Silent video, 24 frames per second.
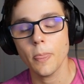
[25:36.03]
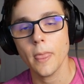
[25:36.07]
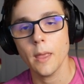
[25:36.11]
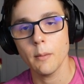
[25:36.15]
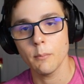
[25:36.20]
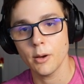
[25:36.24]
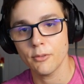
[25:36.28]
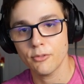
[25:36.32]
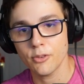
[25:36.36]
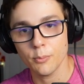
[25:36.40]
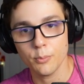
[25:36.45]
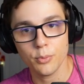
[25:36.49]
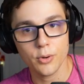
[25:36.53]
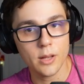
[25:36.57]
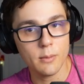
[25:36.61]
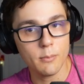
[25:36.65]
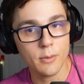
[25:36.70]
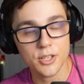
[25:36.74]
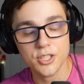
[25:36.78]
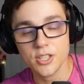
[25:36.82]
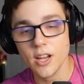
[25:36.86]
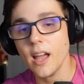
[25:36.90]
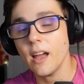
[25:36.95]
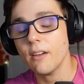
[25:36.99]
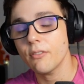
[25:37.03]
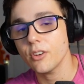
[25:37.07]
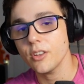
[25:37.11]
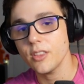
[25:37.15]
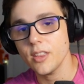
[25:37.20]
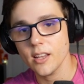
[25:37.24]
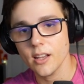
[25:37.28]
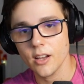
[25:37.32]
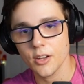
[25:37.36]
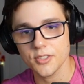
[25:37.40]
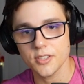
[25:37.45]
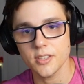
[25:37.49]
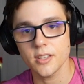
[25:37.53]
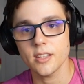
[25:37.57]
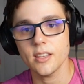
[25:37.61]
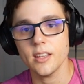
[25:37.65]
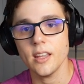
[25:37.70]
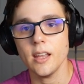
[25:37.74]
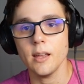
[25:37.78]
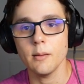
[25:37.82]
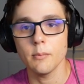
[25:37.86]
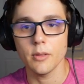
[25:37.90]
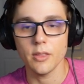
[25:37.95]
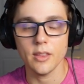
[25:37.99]
But for pretty much everything else in the
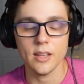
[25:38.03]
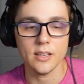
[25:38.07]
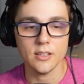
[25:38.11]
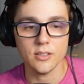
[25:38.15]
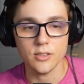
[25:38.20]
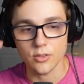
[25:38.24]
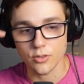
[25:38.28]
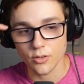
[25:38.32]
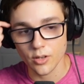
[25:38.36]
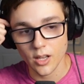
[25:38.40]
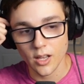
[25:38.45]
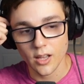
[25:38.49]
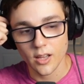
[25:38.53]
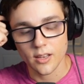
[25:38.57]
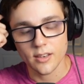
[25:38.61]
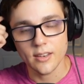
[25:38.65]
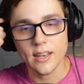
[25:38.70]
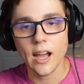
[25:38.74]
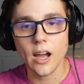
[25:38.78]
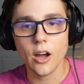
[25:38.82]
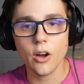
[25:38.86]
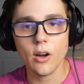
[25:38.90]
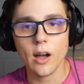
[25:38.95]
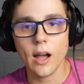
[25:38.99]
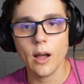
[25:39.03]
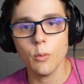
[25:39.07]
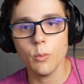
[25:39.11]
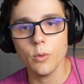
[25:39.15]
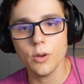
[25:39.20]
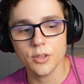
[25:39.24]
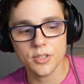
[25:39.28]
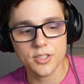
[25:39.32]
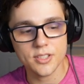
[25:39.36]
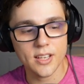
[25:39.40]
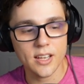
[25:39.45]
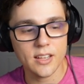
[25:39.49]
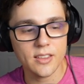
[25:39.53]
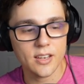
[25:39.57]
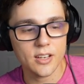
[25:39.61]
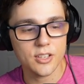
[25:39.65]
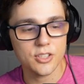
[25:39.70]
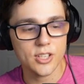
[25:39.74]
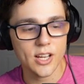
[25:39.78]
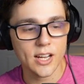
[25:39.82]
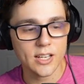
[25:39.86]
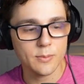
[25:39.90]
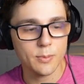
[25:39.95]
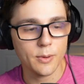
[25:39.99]
game, they do. Now, I will say that
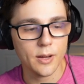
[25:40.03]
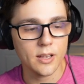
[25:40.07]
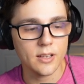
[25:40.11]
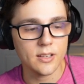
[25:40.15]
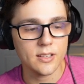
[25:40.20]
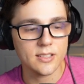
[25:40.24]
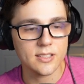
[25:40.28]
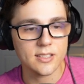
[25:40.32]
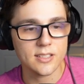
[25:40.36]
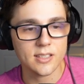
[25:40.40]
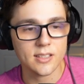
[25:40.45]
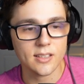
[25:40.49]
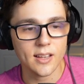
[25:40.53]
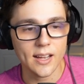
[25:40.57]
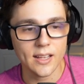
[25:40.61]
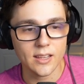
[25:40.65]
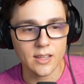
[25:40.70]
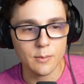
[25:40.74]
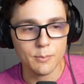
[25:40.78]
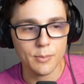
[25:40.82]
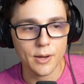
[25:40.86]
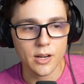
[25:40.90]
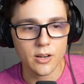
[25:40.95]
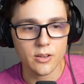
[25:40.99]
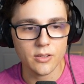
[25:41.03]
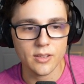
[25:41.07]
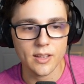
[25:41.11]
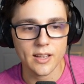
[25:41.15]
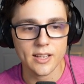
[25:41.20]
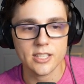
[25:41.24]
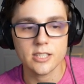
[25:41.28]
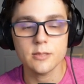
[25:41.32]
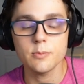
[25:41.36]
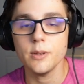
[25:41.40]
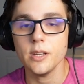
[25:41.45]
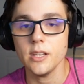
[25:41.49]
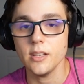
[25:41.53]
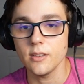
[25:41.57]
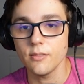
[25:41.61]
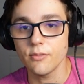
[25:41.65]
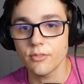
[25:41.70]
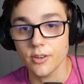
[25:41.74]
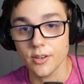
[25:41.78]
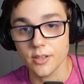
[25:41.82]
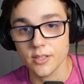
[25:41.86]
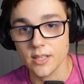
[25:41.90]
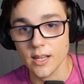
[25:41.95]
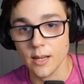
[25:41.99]
eject button is slightly better than X speed,
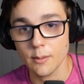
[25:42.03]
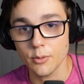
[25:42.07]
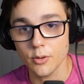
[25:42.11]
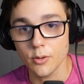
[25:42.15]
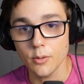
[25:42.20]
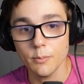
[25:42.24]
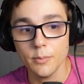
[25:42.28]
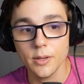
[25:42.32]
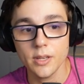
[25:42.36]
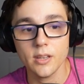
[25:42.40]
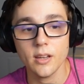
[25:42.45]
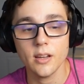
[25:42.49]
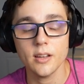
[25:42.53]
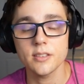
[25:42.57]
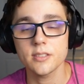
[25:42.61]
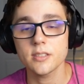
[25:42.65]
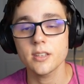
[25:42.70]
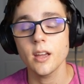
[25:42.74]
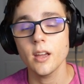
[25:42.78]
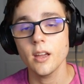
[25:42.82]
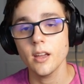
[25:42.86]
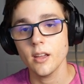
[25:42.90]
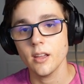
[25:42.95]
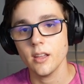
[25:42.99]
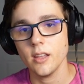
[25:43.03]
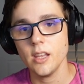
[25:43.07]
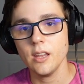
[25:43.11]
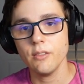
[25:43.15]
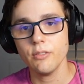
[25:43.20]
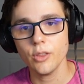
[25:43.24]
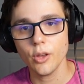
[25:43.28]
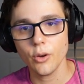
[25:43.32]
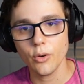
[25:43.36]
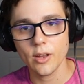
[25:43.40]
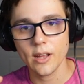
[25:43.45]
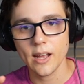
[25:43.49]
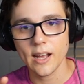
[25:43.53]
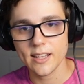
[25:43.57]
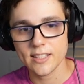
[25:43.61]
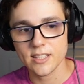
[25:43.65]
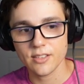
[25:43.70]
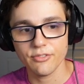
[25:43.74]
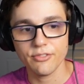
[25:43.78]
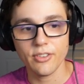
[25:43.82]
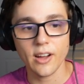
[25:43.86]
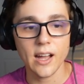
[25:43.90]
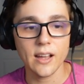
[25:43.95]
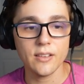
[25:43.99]
for example, because even though it has a
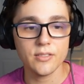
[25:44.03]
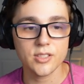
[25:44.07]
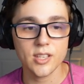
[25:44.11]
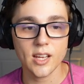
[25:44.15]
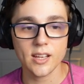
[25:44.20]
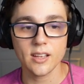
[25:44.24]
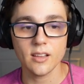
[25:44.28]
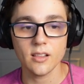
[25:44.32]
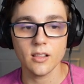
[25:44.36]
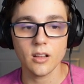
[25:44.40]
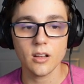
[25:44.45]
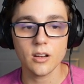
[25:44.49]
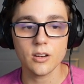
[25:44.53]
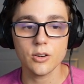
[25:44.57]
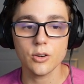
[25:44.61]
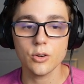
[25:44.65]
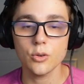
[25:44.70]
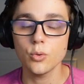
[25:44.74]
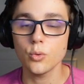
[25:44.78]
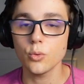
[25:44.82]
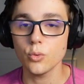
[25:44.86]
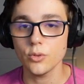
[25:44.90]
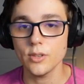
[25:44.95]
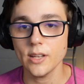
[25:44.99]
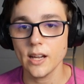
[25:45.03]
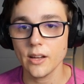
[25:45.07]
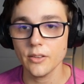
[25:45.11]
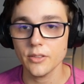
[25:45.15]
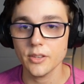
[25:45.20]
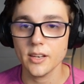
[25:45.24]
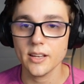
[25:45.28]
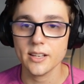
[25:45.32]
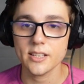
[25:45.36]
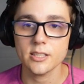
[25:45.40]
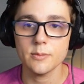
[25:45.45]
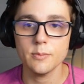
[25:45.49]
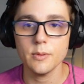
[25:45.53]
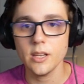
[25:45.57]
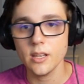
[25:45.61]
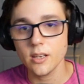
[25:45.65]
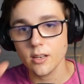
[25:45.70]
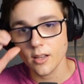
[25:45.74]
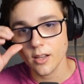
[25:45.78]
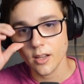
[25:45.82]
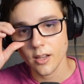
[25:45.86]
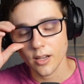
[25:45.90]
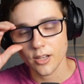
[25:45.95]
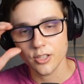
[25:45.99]
5-second longer cooldown than X speed,
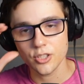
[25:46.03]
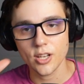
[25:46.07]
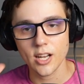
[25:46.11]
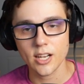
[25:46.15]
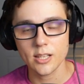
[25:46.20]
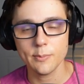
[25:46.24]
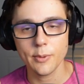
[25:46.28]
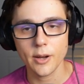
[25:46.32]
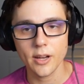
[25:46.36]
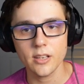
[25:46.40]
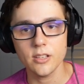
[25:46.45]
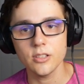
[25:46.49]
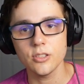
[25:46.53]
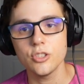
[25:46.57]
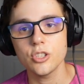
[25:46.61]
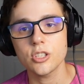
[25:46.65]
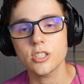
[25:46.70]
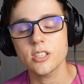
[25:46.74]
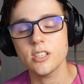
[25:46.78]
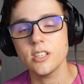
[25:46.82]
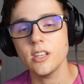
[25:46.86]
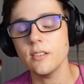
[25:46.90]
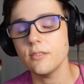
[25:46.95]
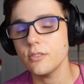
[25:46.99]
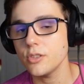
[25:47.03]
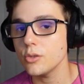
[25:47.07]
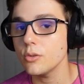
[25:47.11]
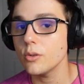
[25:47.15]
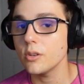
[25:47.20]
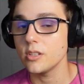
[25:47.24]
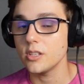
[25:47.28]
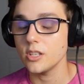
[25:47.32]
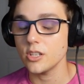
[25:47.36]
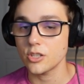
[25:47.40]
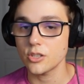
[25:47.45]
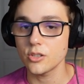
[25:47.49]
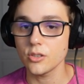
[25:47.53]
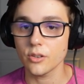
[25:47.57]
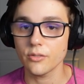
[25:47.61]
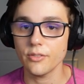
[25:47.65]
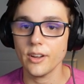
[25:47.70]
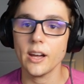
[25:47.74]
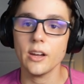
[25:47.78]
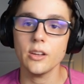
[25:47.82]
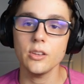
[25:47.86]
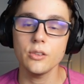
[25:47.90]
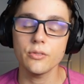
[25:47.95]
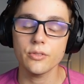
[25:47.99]
eject button just gives you additional
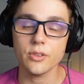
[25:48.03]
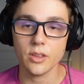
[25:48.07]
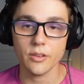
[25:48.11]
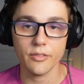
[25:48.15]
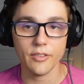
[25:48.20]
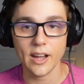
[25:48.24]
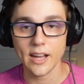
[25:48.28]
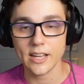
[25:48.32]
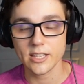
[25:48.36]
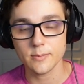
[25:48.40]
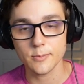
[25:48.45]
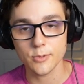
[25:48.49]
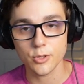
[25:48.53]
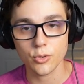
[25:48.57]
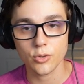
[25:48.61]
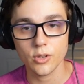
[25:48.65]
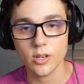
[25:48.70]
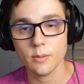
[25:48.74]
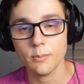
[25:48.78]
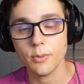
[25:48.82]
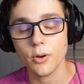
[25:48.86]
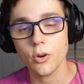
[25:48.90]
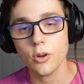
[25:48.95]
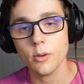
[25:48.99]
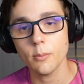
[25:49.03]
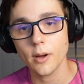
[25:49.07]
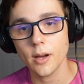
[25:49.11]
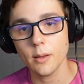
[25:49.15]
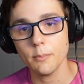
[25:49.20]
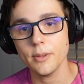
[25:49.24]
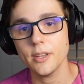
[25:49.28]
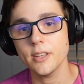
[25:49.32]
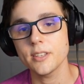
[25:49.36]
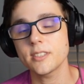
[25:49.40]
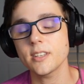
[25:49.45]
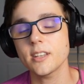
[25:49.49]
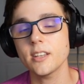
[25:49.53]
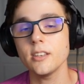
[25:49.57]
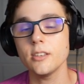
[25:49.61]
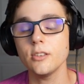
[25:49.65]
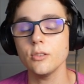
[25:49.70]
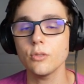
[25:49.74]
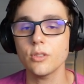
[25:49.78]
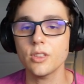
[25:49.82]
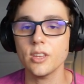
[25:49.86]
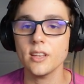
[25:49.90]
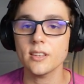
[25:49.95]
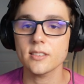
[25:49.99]
value for the vast majority of Pokemon, because it can do
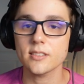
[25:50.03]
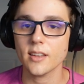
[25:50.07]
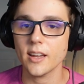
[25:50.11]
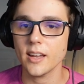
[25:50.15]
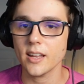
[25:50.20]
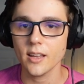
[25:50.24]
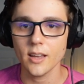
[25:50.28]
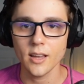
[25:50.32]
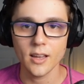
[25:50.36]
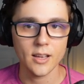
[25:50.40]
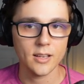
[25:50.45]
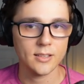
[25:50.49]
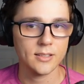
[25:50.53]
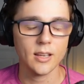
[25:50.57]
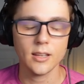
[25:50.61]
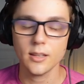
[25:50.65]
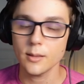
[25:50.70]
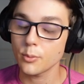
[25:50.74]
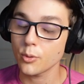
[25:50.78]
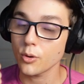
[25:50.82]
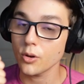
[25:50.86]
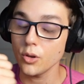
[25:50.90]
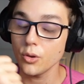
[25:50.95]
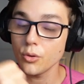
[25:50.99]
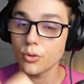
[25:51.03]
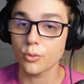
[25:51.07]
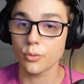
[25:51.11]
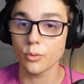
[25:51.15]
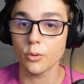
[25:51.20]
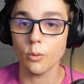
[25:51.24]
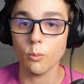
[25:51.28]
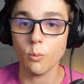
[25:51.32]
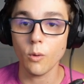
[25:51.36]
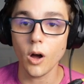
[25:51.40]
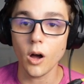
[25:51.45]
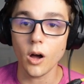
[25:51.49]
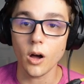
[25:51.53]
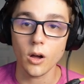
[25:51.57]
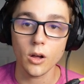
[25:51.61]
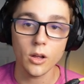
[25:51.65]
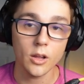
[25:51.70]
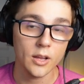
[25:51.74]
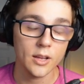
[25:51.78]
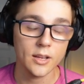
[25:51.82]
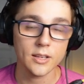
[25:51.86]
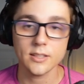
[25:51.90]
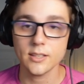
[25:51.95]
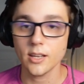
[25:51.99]
things like teleport you through a wall,
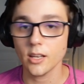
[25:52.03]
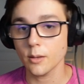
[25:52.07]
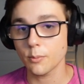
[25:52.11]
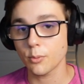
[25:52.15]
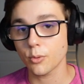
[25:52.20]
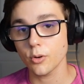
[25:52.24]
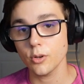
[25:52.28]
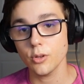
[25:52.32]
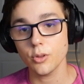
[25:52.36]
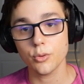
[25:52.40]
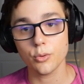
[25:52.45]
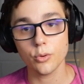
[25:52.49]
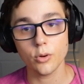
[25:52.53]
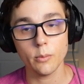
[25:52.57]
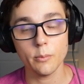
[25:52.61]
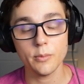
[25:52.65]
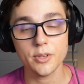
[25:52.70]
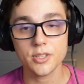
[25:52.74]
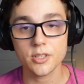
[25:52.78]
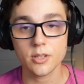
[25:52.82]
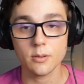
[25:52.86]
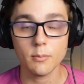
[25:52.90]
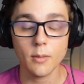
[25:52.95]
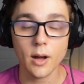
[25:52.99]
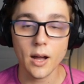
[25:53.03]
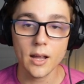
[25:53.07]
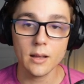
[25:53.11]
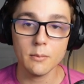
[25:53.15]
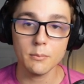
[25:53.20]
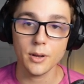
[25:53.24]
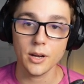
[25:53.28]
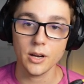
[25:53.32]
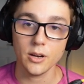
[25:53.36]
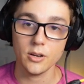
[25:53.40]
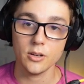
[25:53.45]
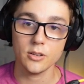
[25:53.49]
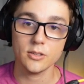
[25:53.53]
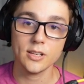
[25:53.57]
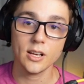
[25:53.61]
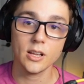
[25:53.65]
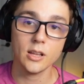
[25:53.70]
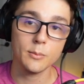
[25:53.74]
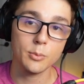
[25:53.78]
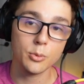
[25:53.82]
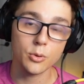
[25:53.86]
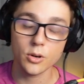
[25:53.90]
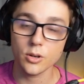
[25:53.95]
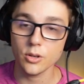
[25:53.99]
teleport you through a Mr. Mime barrier,
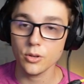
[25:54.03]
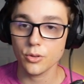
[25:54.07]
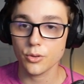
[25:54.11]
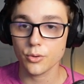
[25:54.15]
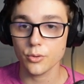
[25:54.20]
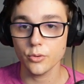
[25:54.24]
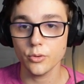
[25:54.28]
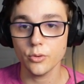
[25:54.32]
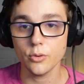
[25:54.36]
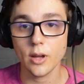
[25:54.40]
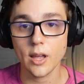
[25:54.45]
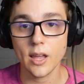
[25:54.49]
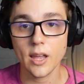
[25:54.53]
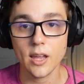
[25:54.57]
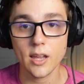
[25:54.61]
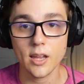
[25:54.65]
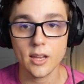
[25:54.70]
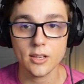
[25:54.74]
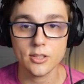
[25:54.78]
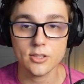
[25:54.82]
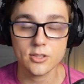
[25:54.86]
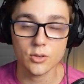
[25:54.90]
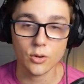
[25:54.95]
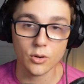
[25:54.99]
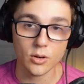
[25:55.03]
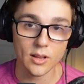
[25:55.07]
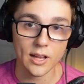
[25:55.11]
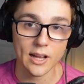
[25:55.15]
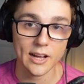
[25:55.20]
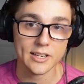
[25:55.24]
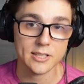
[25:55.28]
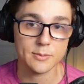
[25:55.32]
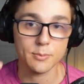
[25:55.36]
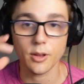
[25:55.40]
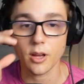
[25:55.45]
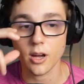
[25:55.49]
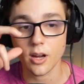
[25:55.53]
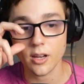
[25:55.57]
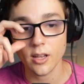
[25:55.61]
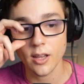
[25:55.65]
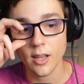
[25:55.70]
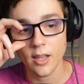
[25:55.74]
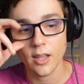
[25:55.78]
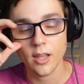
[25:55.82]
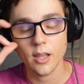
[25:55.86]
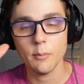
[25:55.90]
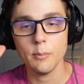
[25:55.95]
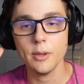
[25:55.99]
teleport you through a Snorlax block.
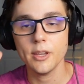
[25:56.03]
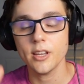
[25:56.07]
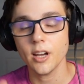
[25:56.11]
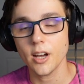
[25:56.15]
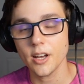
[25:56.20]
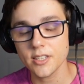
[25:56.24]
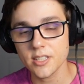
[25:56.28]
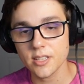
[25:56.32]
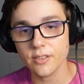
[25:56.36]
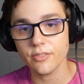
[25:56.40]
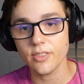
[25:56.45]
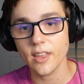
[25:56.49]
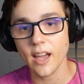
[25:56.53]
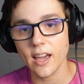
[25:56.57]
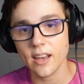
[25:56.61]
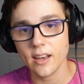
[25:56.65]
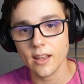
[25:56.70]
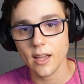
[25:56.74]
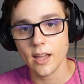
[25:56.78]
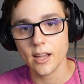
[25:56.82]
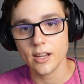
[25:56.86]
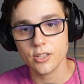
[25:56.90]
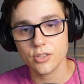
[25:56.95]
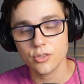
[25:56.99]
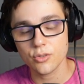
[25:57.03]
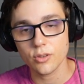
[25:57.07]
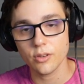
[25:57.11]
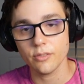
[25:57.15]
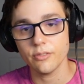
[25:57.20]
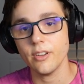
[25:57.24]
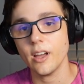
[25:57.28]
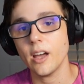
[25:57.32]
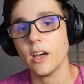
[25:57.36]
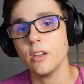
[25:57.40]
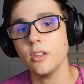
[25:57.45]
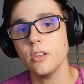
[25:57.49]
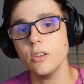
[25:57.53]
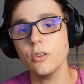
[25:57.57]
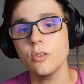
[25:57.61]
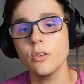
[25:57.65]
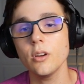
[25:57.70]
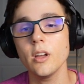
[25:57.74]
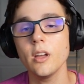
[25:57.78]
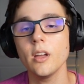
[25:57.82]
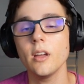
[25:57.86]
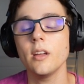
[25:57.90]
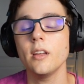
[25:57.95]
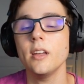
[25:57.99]
And because of that extra value,
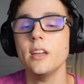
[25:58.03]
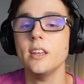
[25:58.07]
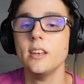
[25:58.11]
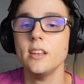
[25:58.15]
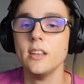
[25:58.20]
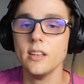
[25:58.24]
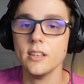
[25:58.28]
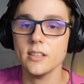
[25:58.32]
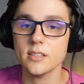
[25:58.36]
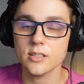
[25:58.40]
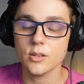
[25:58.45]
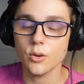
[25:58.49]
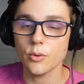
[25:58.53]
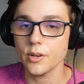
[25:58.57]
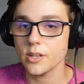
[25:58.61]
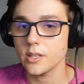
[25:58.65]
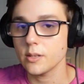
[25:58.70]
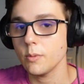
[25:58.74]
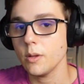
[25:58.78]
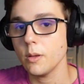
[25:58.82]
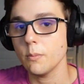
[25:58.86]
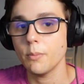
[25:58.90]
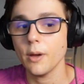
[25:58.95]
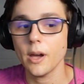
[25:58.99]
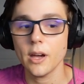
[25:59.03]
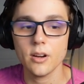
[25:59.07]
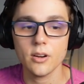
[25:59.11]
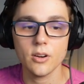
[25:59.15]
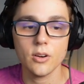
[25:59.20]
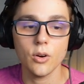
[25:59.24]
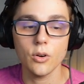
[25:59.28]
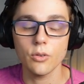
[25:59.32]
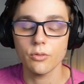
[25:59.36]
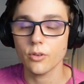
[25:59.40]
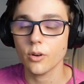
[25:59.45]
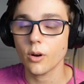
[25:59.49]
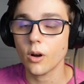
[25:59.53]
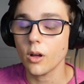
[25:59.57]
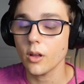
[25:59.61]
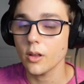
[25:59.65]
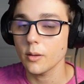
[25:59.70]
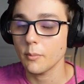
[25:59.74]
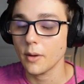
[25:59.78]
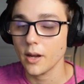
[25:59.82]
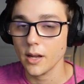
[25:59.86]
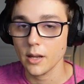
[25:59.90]
it is going to be better overall, in my